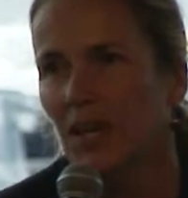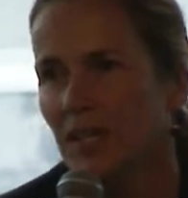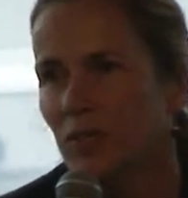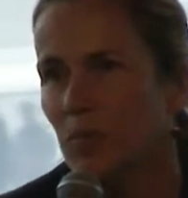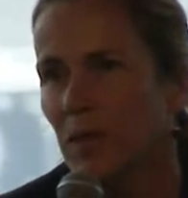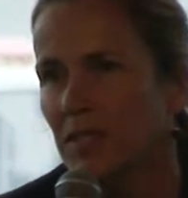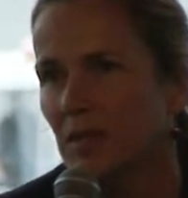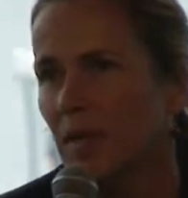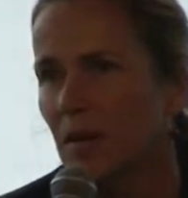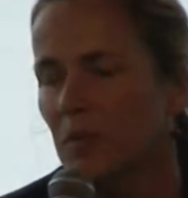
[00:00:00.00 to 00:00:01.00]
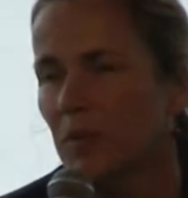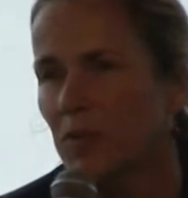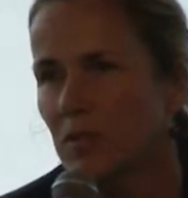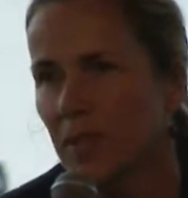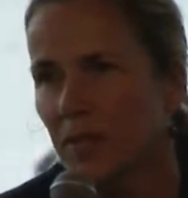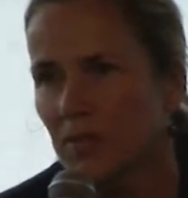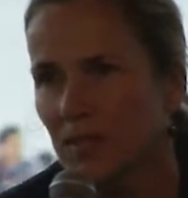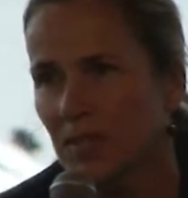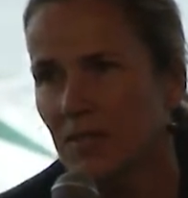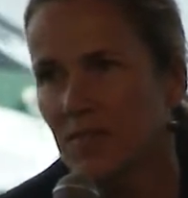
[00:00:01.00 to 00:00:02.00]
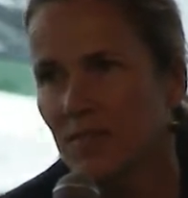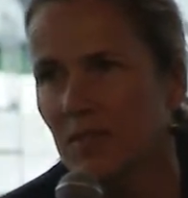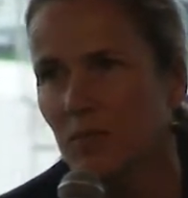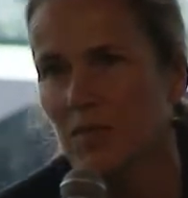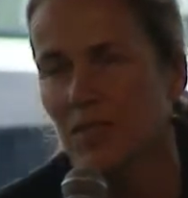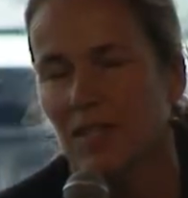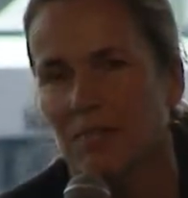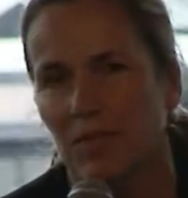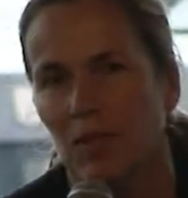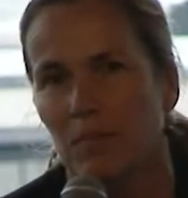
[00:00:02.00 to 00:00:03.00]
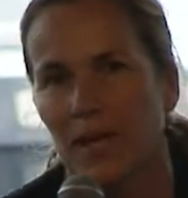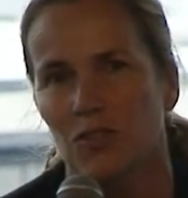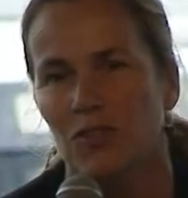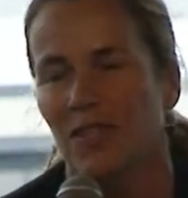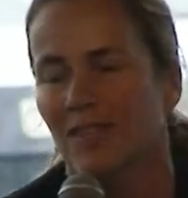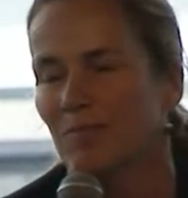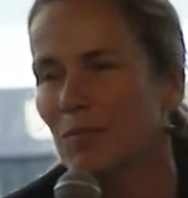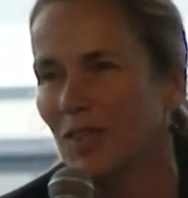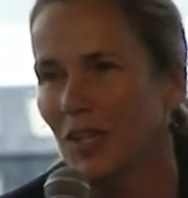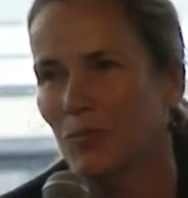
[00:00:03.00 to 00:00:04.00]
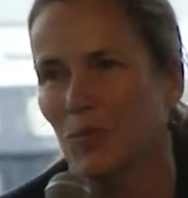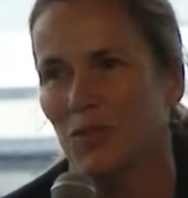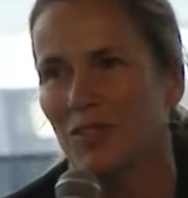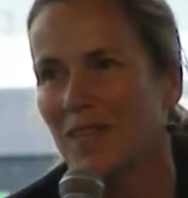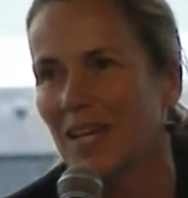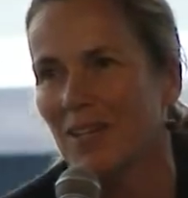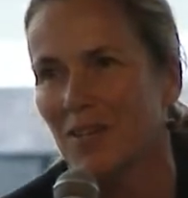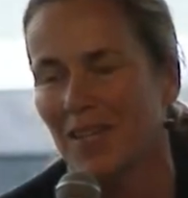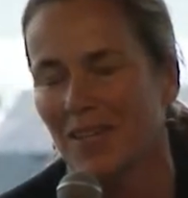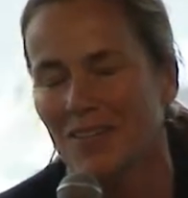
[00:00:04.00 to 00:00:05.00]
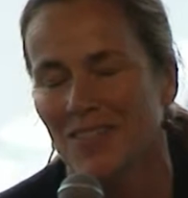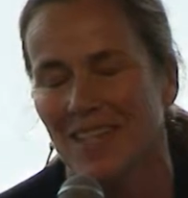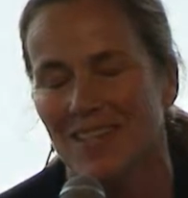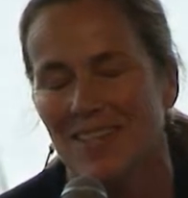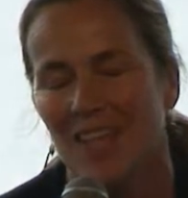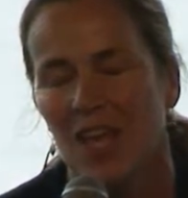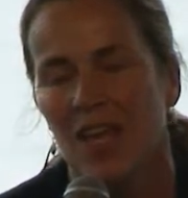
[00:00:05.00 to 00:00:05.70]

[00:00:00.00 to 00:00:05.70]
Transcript: audience, could probably tell me how many millions of acres it is, because he was managing a large portion of that under the NRCS.